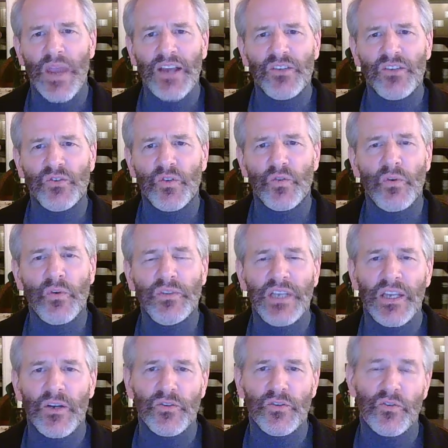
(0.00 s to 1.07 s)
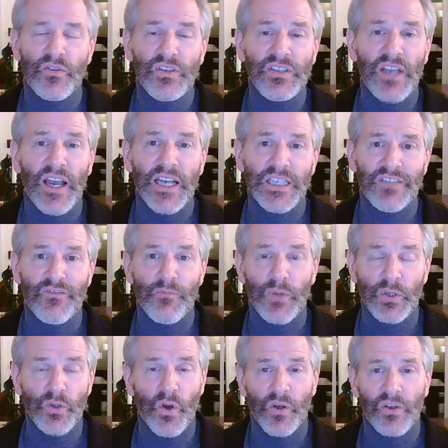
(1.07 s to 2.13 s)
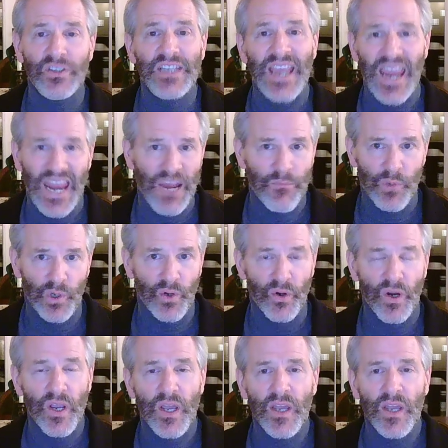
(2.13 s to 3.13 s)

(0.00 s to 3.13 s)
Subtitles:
external rotators are the size of McDonald's hamburger.